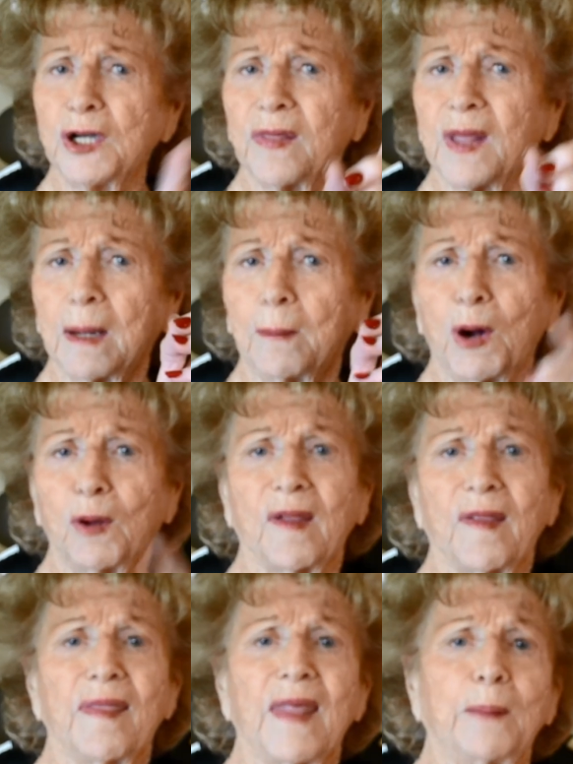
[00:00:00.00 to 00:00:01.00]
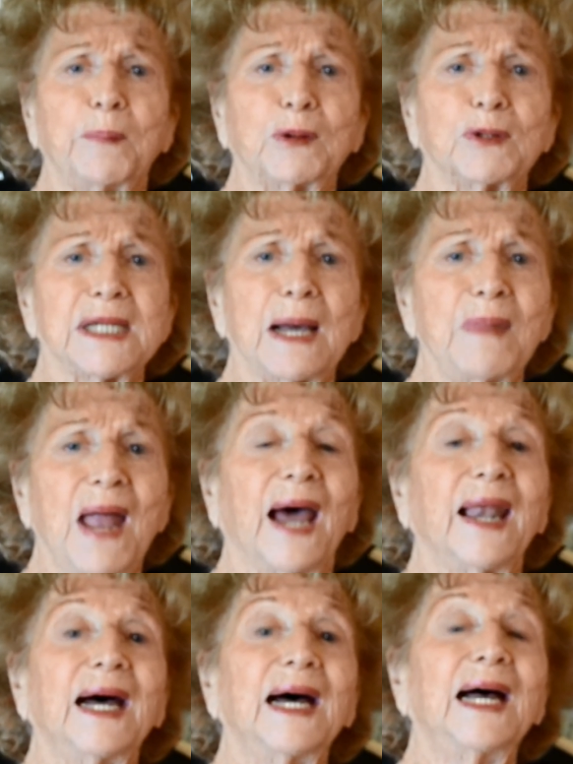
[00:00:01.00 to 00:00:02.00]
think I'm older than that, because I'm
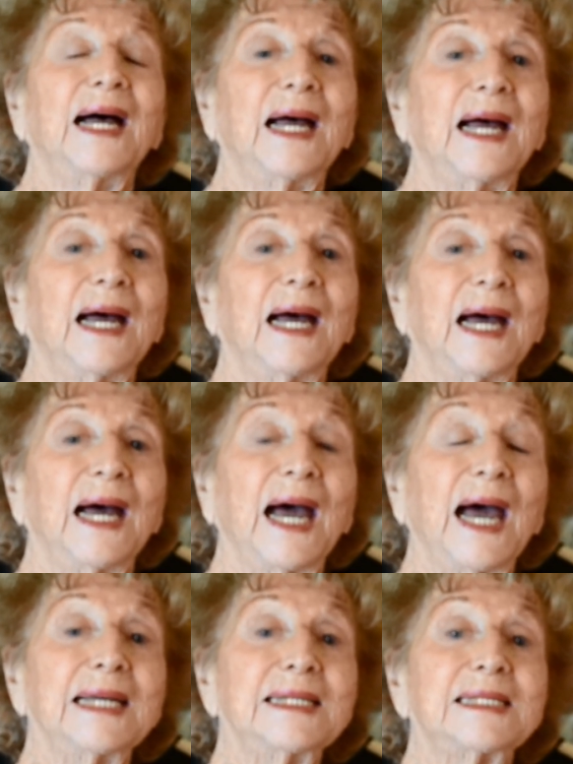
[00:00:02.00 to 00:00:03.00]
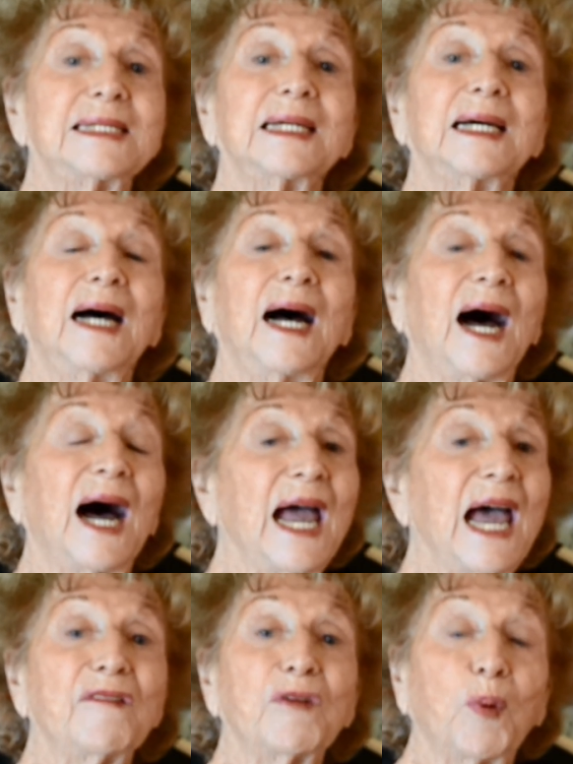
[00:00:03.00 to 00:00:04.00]
not. And I
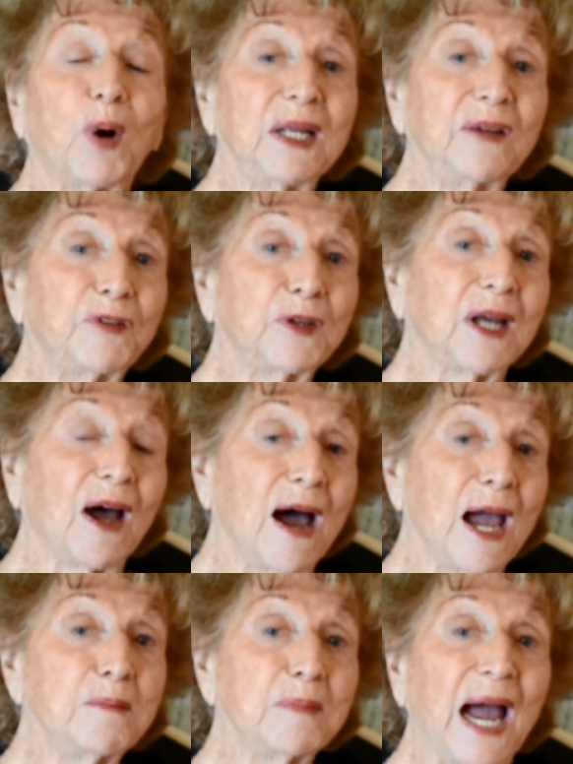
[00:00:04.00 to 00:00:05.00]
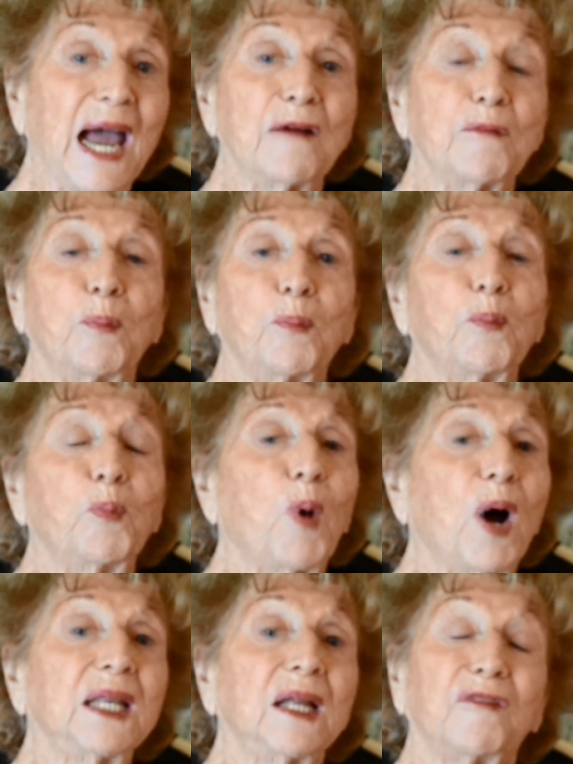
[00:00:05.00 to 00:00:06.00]
have a wonderful time. I have
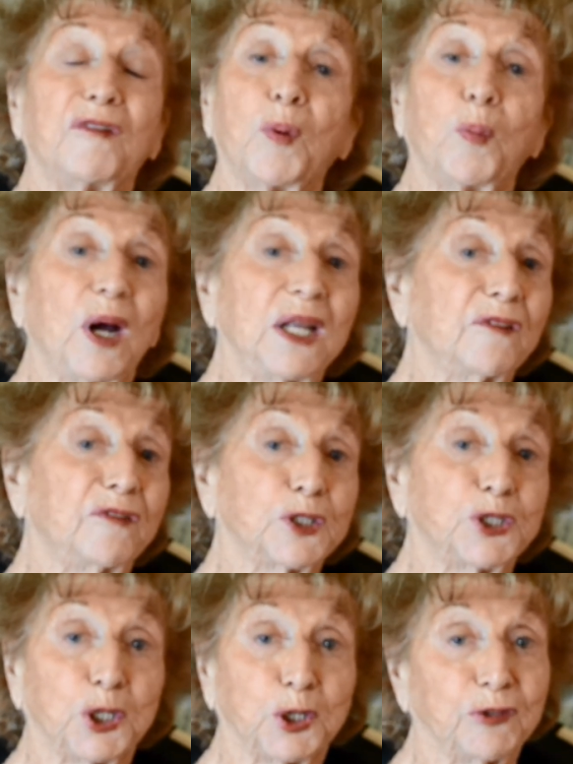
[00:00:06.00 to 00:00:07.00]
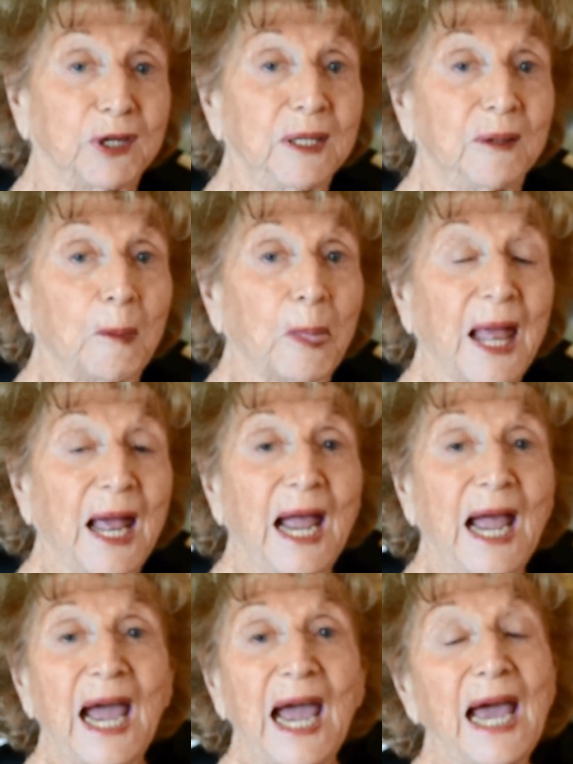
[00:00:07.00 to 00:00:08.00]
wonderful, wonderful children.
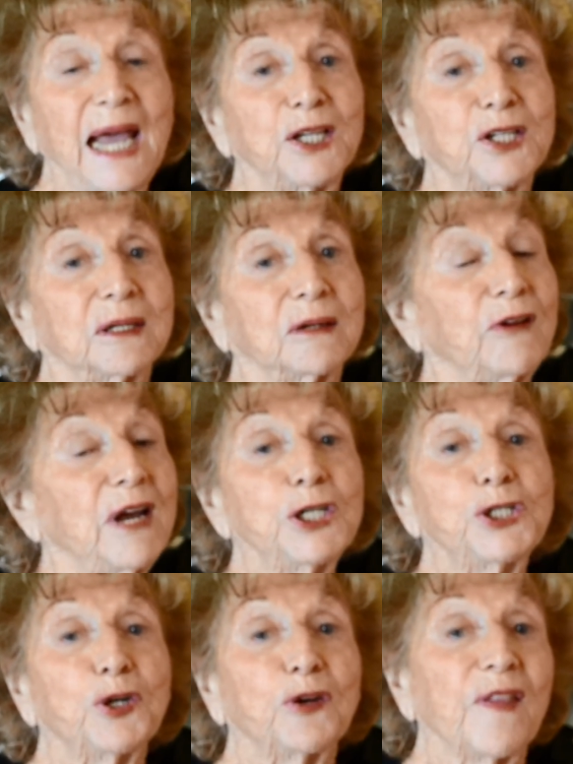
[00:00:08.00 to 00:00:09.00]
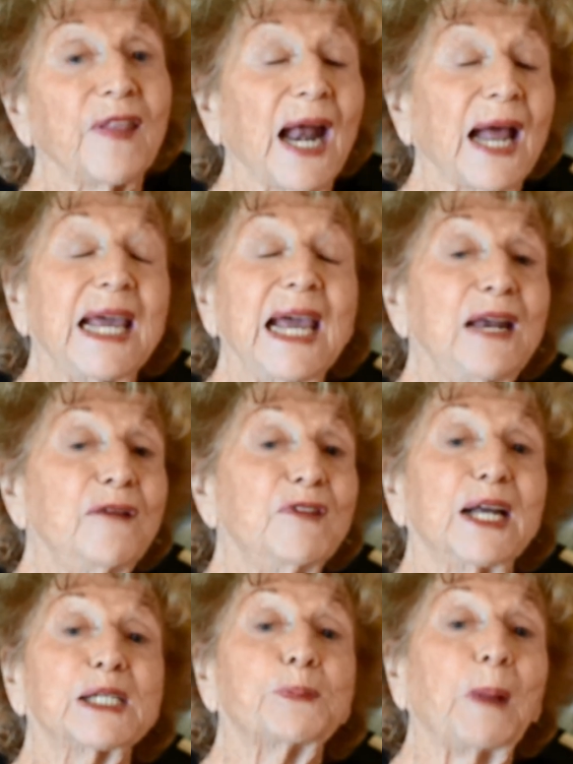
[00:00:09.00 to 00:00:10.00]
And grandchildren that I can't even
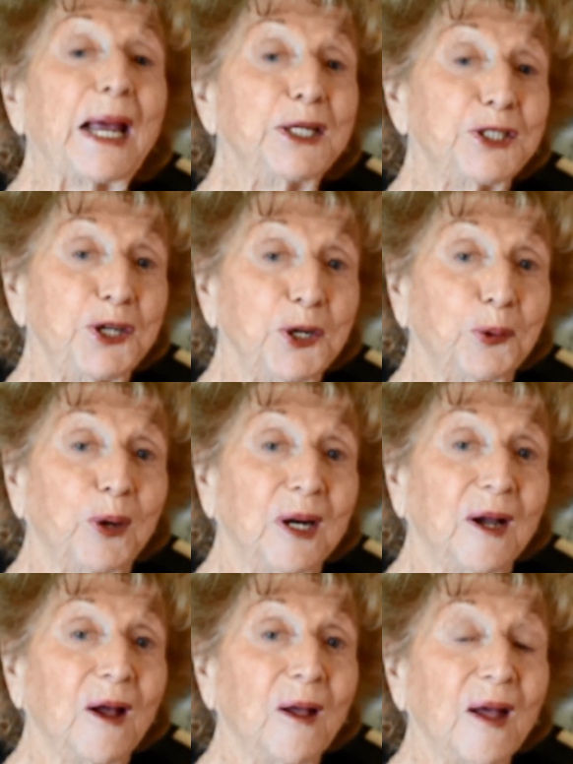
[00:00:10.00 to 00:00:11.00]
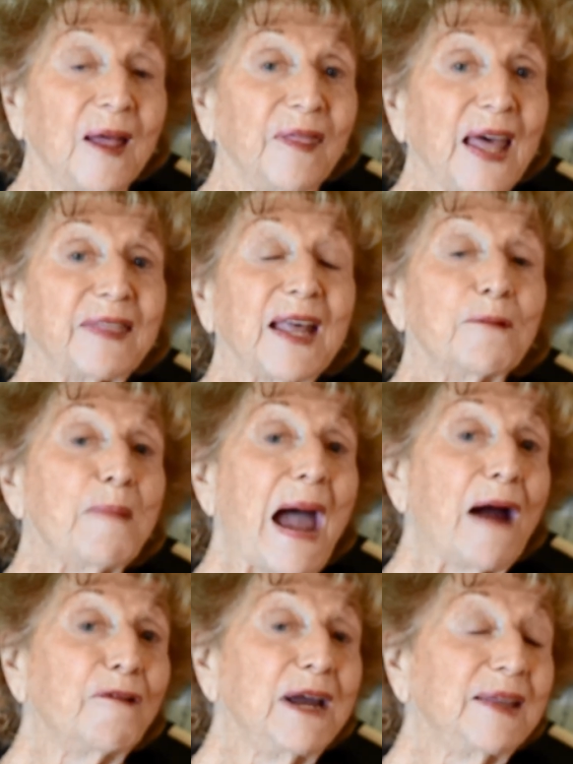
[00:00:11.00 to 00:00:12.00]
explain to you, that they're
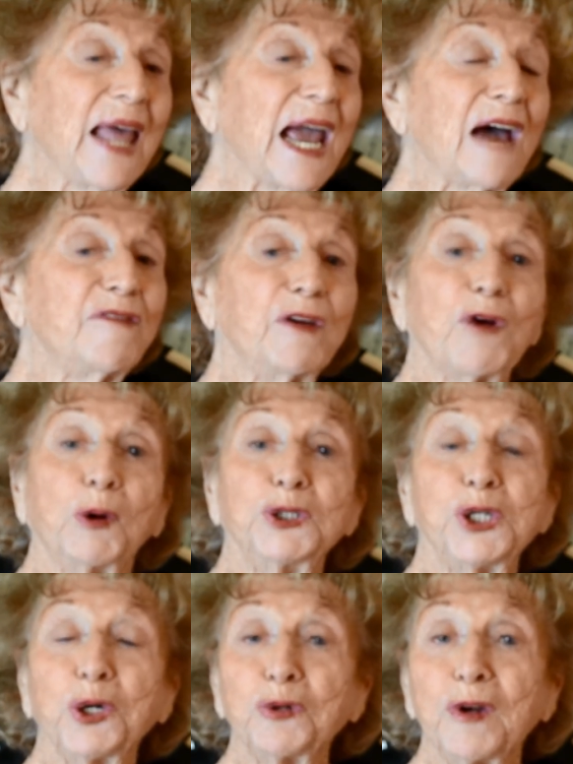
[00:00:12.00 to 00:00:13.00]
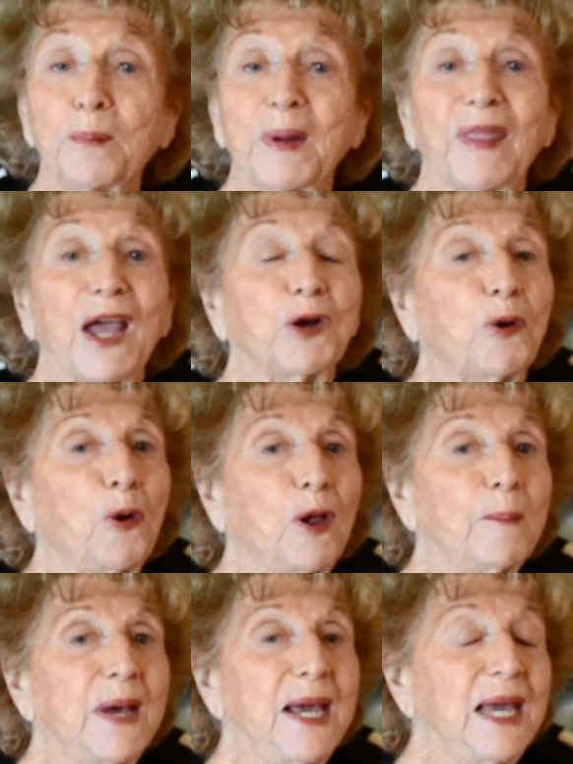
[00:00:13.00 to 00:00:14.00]
married, they have their own children, but they call
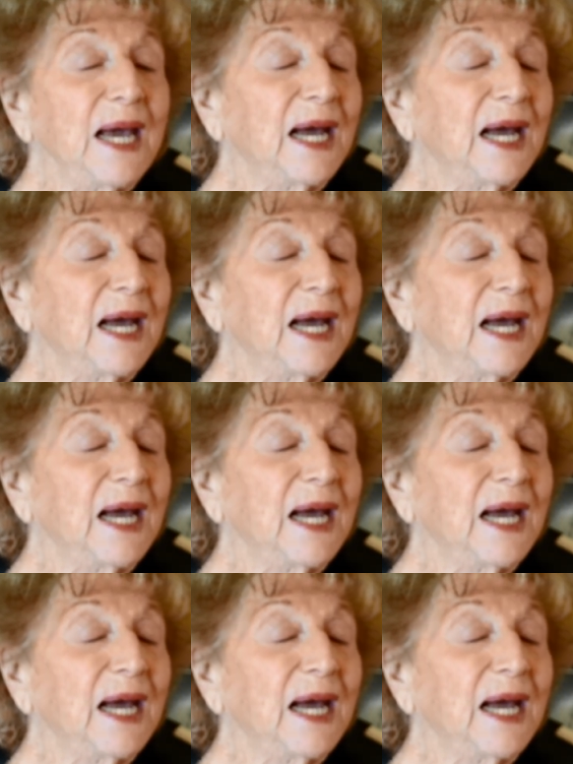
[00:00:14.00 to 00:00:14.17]
me.